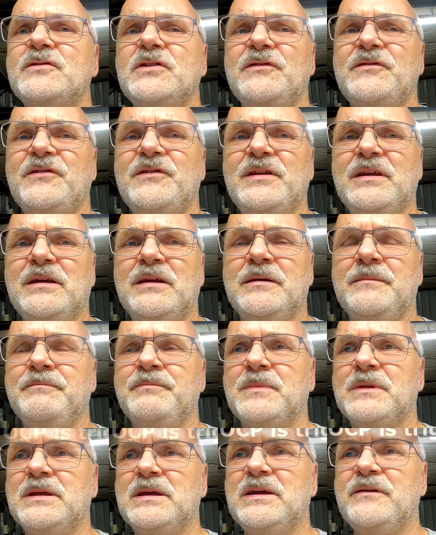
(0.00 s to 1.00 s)
if this is the,
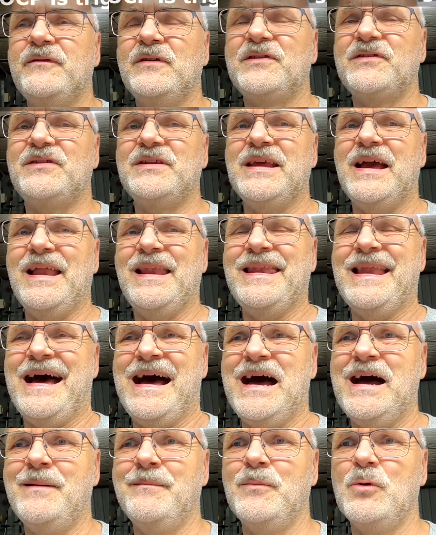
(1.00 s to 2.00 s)
if it's the
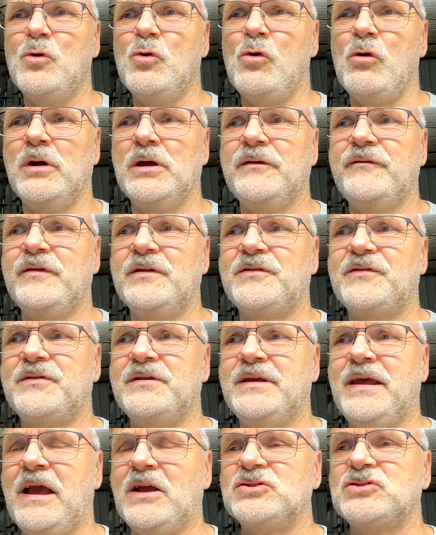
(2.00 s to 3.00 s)
alarm or if it's
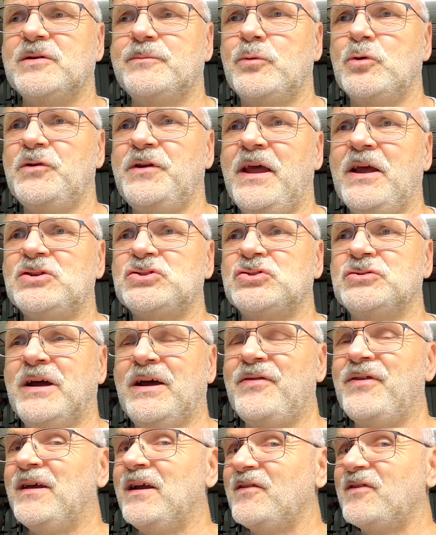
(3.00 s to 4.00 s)
the actual protection.
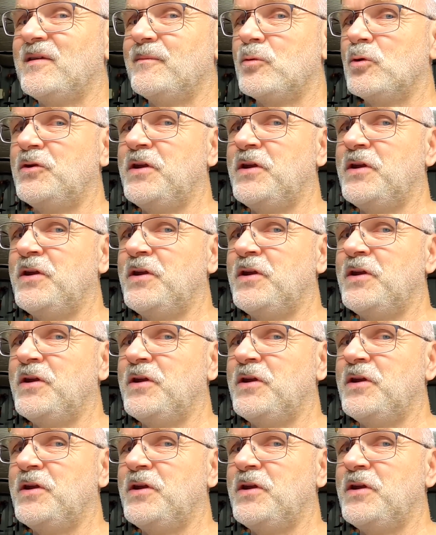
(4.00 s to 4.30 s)
I think it's the